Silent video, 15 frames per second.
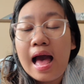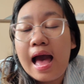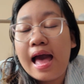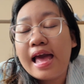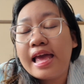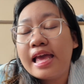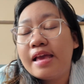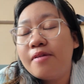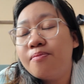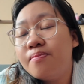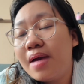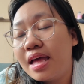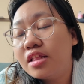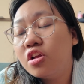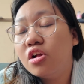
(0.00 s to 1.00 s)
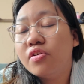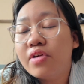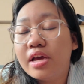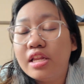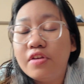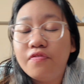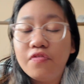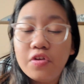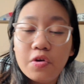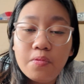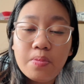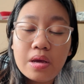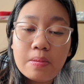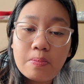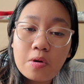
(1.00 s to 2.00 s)
I met already few
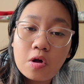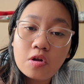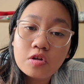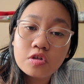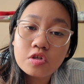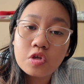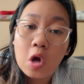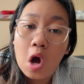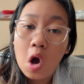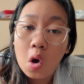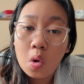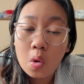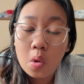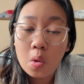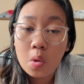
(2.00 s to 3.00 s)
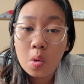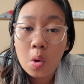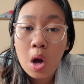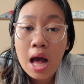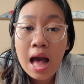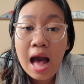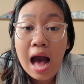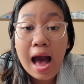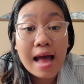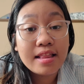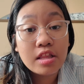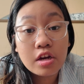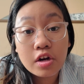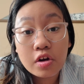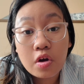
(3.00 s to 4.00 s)
people who
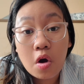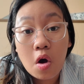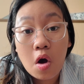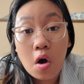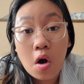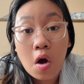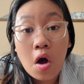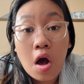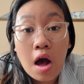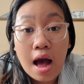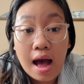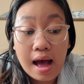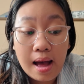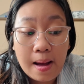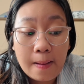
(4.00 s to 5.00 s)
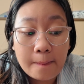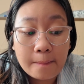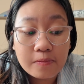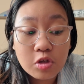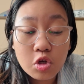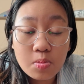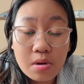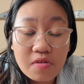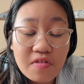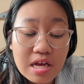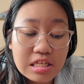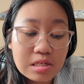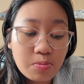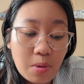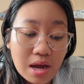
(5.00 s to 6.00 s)
undergo
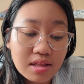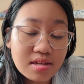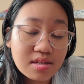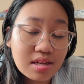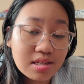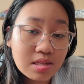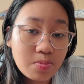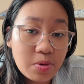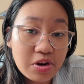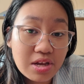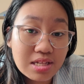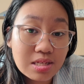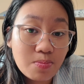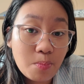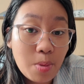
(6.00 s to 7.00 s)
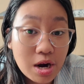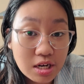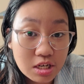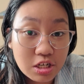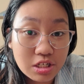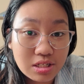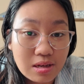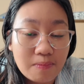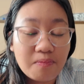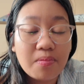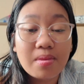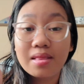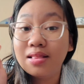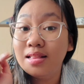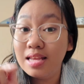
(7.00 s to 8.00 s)
Supervised Practice Experience Partnership.
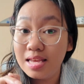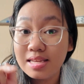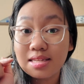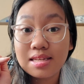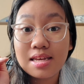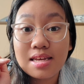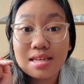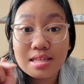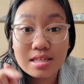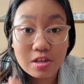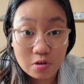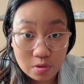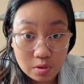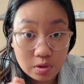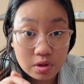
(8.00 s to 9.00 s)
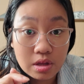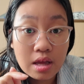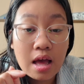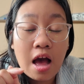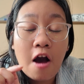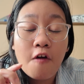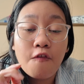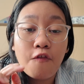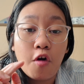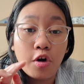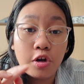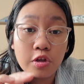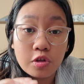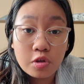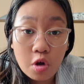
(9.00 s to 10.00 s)
This is good
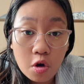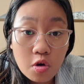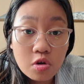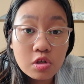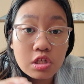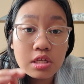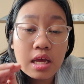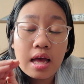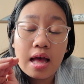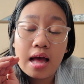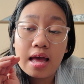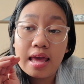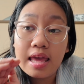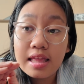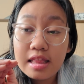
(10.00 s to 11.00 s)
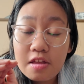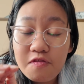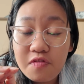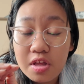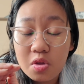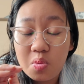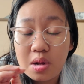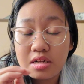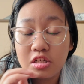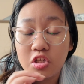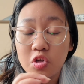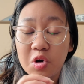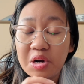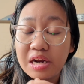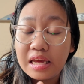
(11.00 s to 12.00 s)
for those
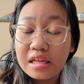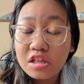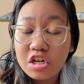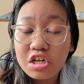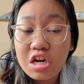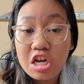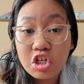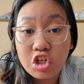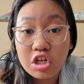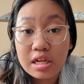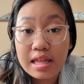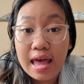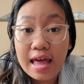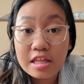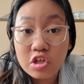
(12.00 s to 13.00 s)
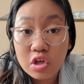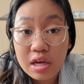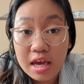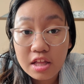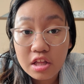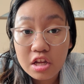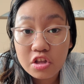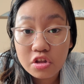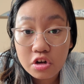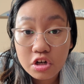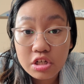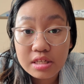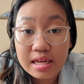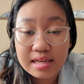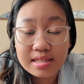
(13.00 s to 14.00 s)
individuals or international educated
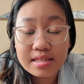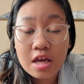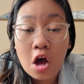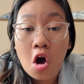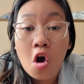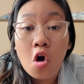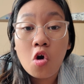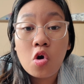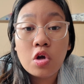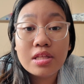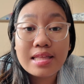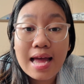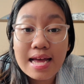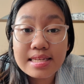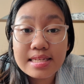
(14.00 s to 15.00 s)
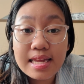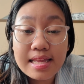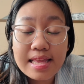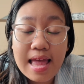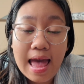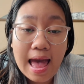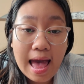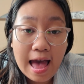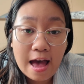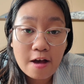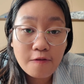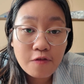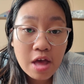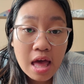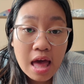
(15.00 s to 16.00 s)
nurses who doesn't
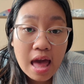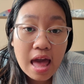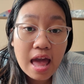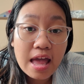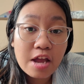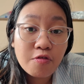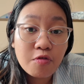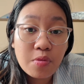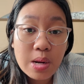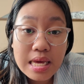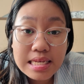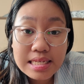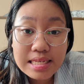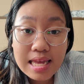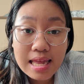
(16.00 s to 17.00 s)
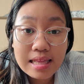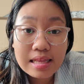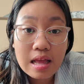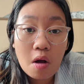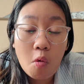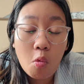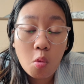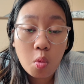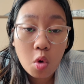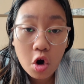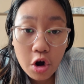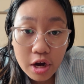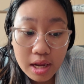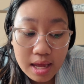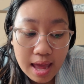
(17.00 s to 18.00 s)
have a recent
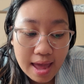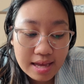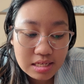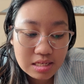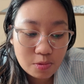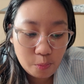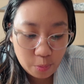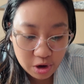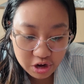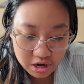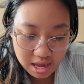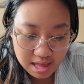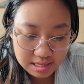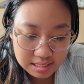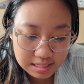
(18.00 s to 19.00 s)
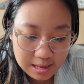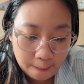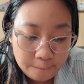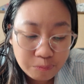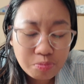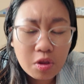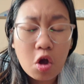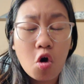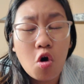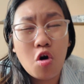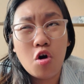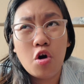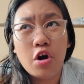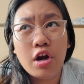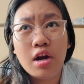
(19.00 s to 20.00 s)
work experience,
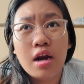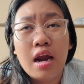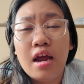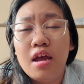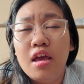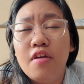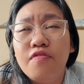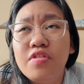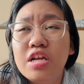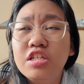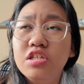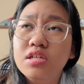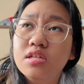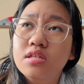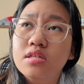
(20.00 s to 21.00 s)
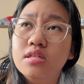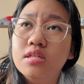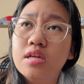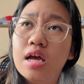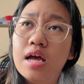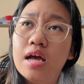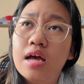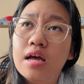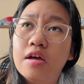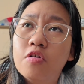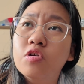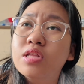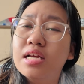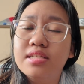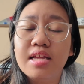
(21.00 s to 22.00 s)
or if not just
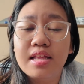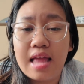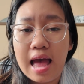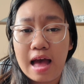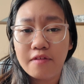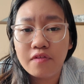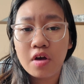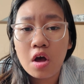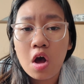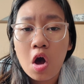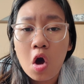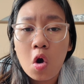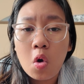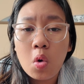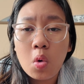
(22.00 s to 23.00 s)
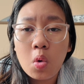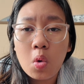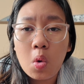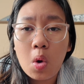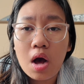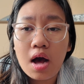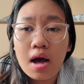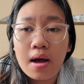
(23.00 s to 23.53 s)
who doesn't have, who